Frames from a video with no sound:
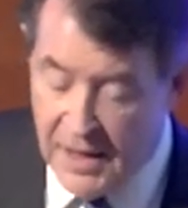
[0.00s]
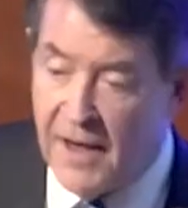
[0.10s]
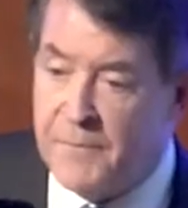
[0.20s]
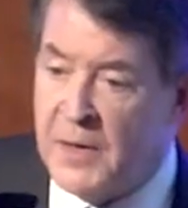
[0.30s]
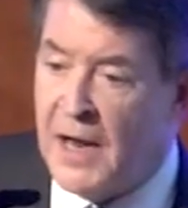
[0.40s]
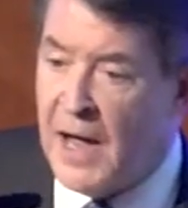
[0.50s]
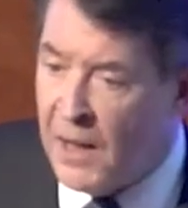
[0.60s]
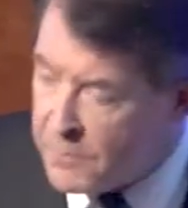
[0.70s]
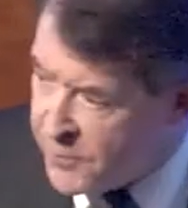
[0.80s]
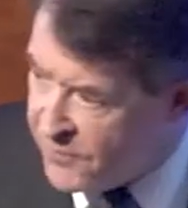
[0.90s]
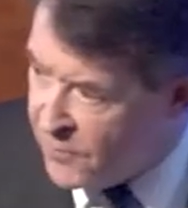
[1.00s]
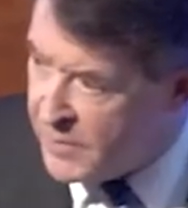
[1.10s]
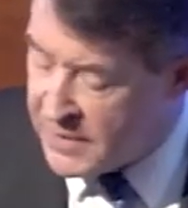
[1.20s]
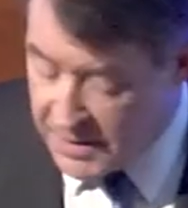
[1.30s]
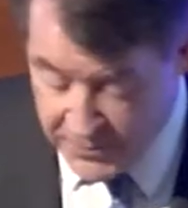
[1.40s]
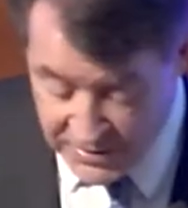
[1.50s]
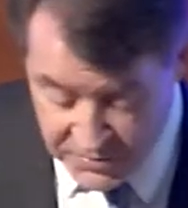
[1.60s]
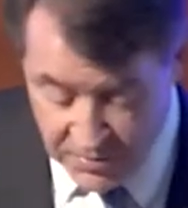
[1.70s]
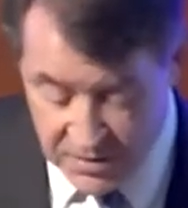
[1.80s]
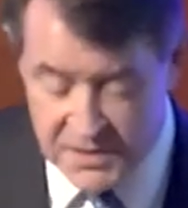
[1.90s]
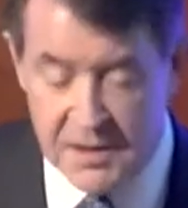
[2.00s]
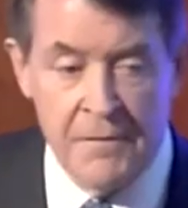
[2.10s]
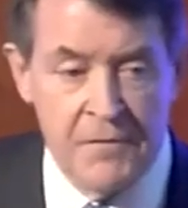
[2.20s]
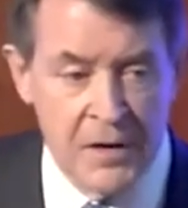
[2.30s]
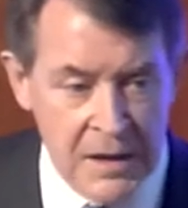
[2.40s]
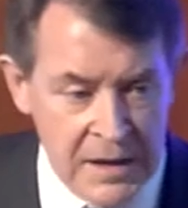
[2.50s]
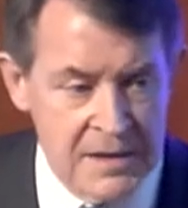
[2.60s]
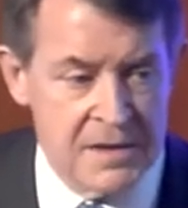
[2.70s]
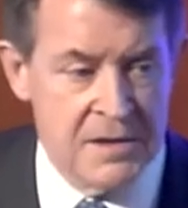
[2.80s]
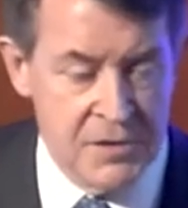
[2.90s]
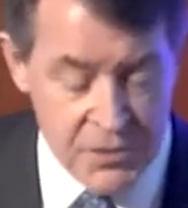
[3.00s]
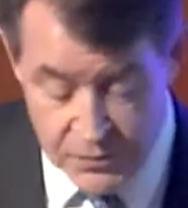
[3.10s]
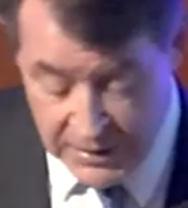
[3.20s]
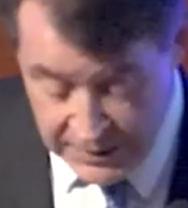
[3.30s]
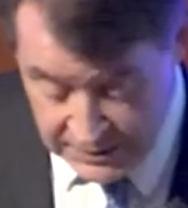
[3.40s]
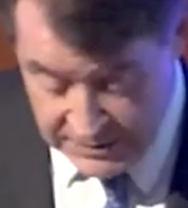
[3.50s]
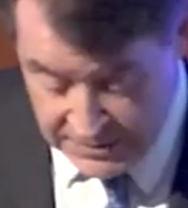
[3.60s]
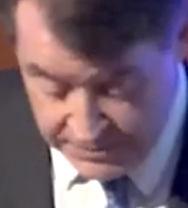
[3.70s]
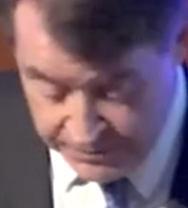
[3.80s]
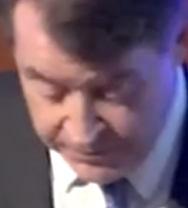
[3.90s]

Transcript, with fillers: have been outperforming their benchmarks for at least 2 years.